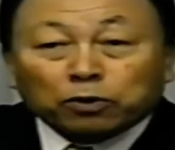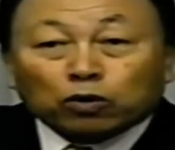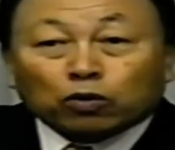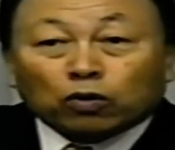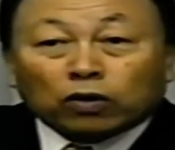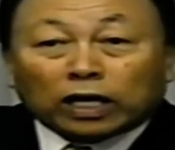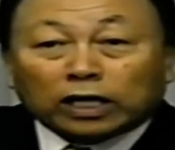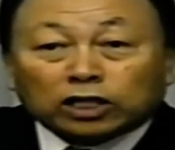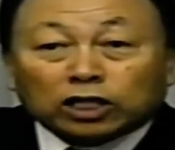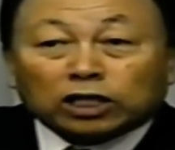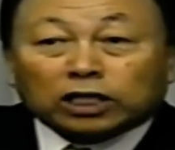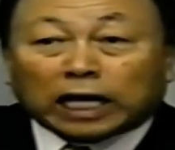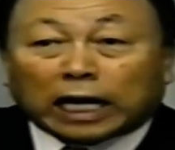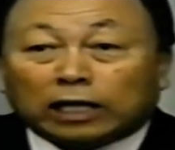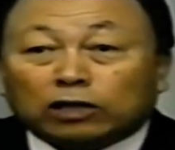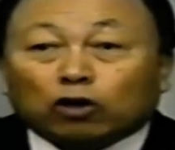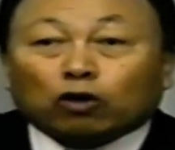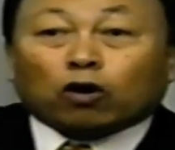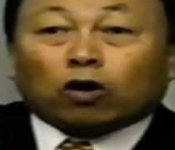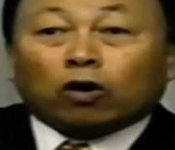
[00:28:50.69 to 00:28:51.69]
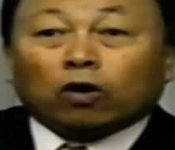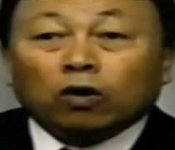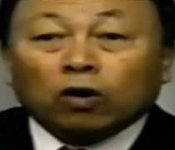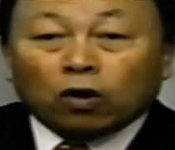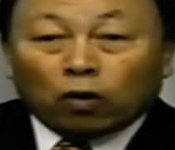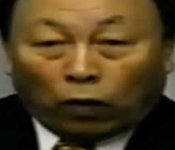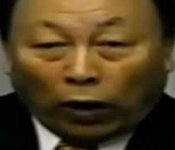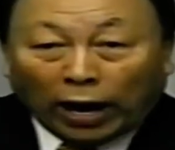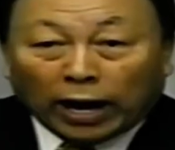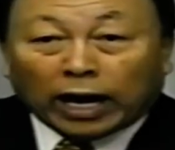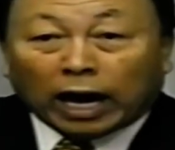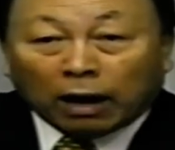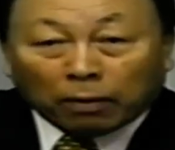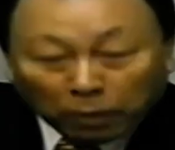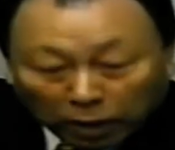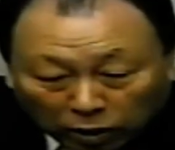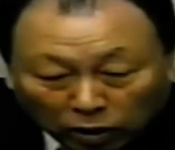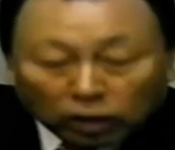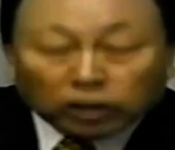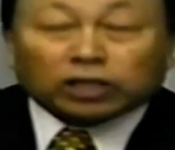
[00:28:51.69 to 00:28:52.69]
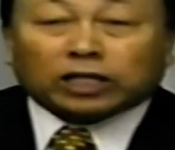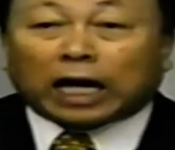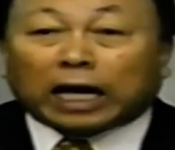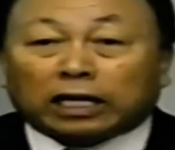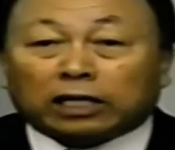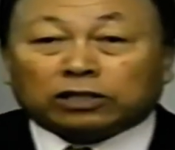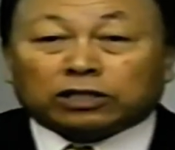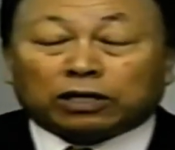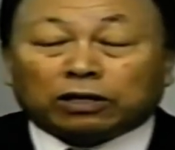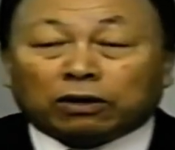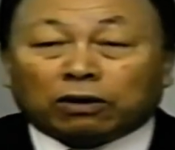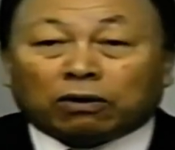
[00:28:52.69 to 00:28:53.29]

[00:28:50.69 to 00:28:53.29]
They can't do well, but they make it like that.